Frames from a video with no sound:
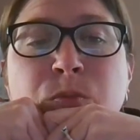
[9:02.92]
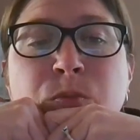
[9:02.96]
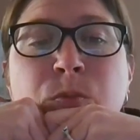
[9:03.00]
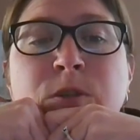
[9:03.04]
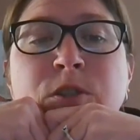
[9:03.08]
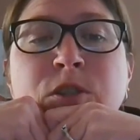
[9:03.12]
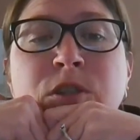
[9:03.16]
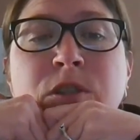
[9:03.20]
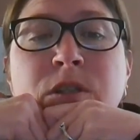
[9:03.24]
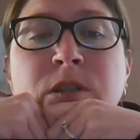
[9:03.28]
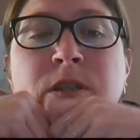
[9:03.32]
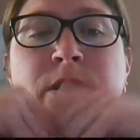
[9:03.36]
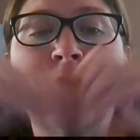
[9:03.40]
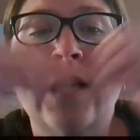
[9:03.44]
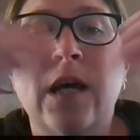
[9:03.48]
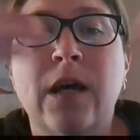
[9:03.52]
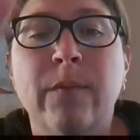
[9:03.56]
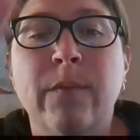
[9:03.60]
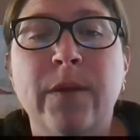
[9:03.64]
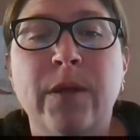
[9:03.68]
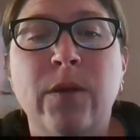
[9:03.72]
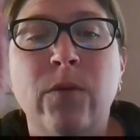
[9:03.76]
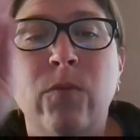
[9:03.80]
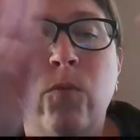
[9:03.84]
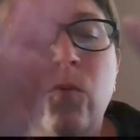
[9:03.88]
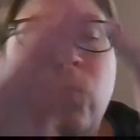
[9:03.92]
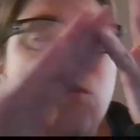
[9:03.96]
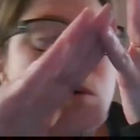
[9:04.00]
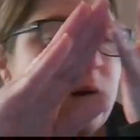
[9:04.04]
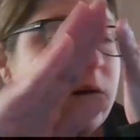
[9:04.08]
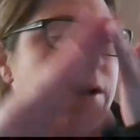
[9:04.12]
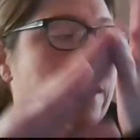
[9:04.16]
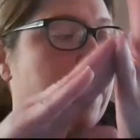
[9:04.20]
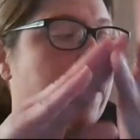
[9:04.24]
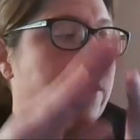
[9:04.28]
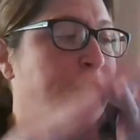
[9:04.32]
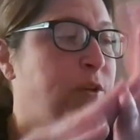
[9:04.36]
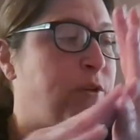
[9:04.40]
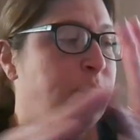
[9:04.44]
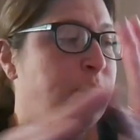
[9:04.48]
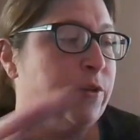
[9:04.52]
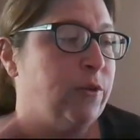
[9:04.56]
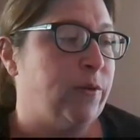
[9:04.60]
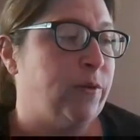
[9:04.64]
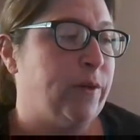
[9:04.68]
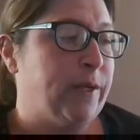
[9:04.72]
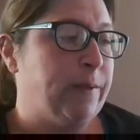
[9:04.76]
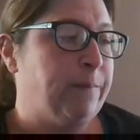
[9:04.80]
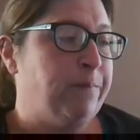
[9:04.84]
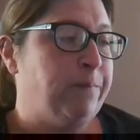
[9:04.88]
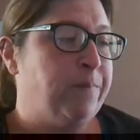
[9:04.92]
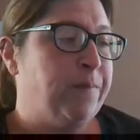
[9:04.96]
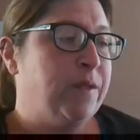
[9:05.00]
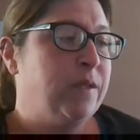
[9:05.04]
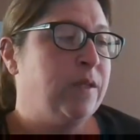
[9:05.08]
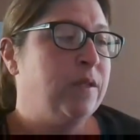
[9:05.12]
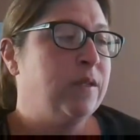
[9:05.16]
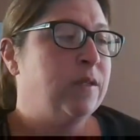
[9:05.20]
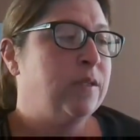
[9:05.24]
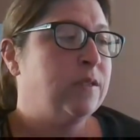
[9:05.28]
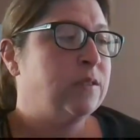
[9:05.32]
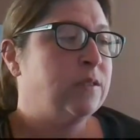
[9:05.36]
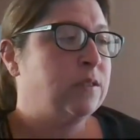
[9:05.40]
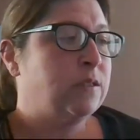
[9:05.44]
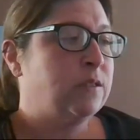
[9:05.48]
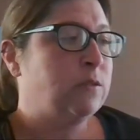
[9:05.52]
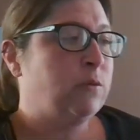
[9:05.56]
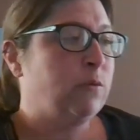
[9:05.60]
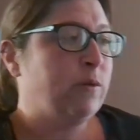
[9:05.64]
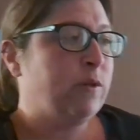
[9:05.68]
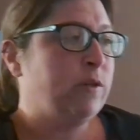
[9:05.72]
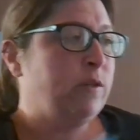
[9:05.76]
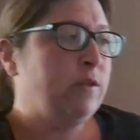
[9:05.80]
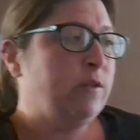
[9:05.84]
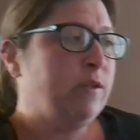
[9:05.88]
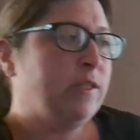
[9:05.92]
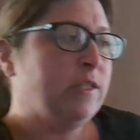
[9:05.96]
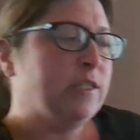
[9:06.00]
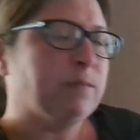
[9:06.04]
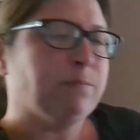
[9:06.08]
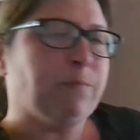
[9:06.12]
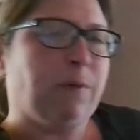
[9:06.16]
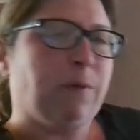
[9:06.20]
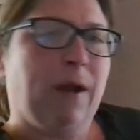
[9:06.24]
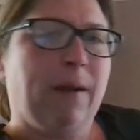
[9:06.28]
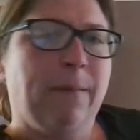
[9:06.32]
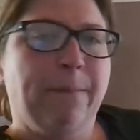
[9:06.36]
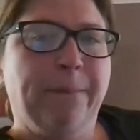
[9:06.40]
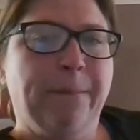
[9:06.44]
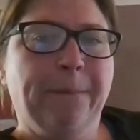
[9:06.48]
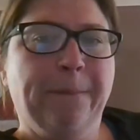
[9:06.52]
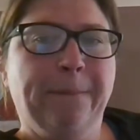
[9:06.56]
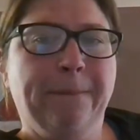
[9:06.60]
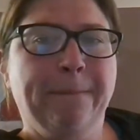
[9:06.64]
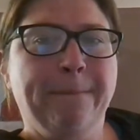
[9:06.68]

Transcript: want you to tell me, what are you doing? So we're going to look at this problem.